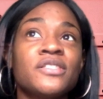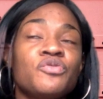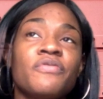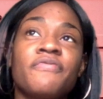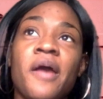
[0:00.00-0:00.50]
You
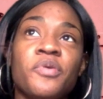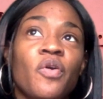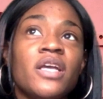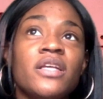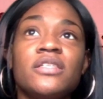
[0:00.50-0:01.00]
can find me on
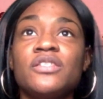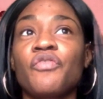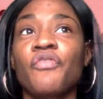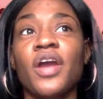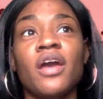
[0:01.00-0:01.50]

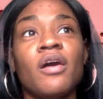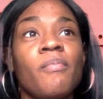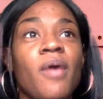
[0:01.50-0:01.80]
Instagram.